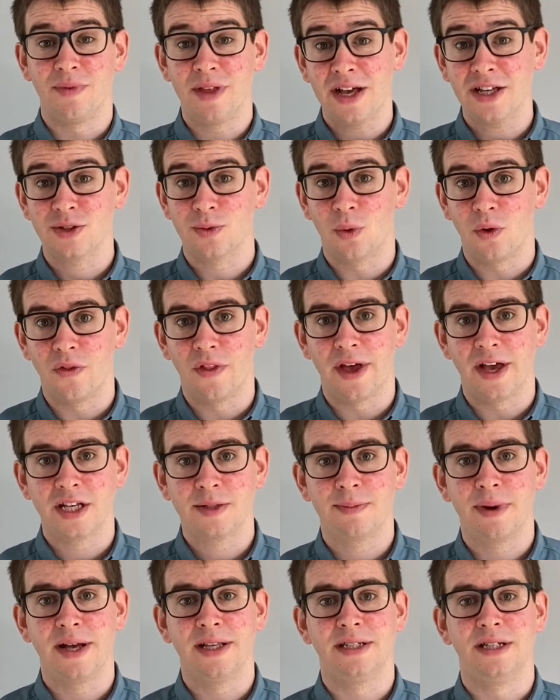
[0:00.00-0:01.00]
That's what they
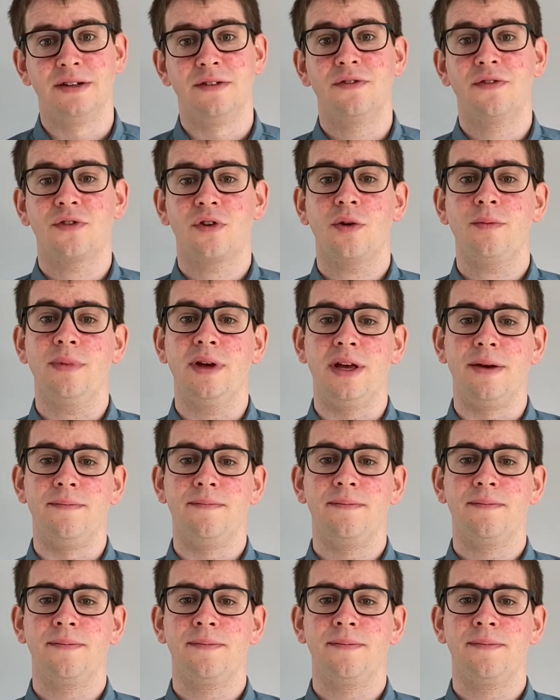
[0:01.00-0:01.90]
expected from him.